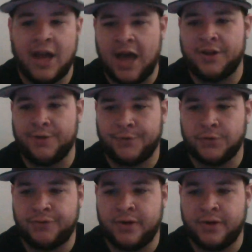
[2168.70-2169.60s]
out of the
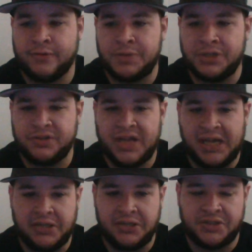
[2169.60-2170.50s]
first round is Miesha
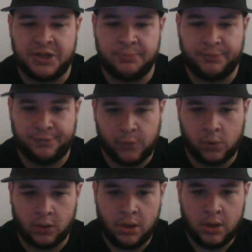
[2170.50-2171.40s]
Tate. She's done it before.